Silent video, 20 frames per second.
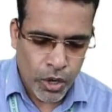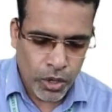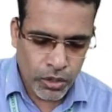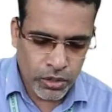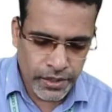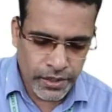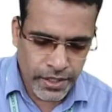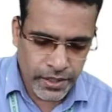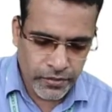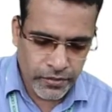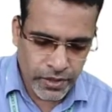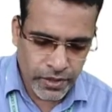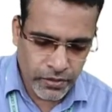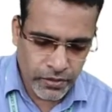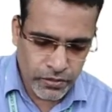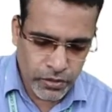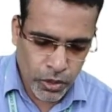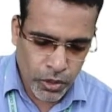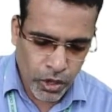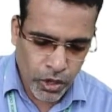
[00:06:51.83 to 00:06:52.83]
Already we
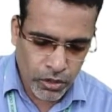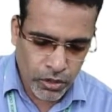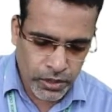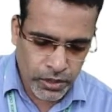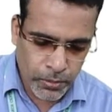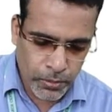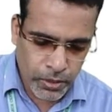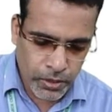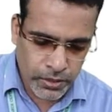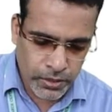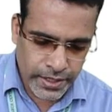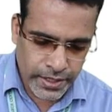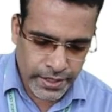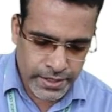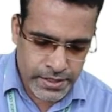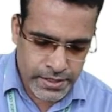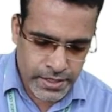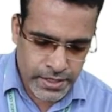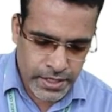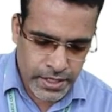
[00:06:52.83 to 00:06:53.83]
have talked about the
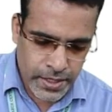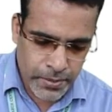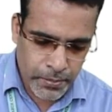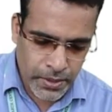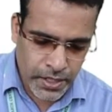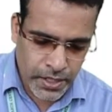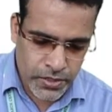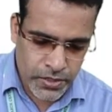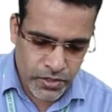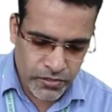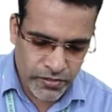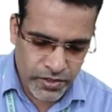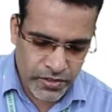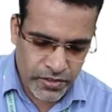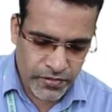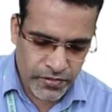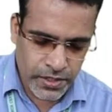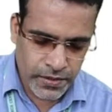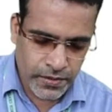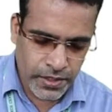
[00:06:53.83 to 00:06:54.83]
ascending branch of
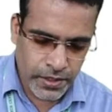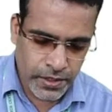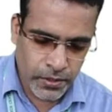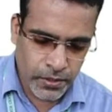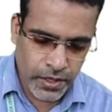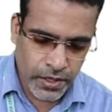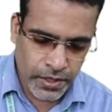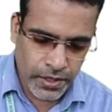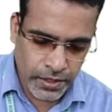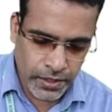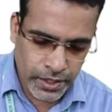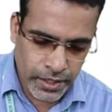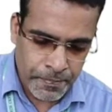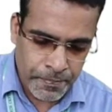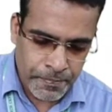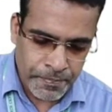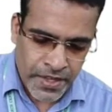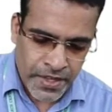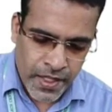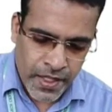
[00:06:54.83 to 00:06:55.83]
inferior thyroid
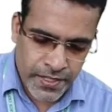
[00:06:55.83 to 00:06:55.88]
artery.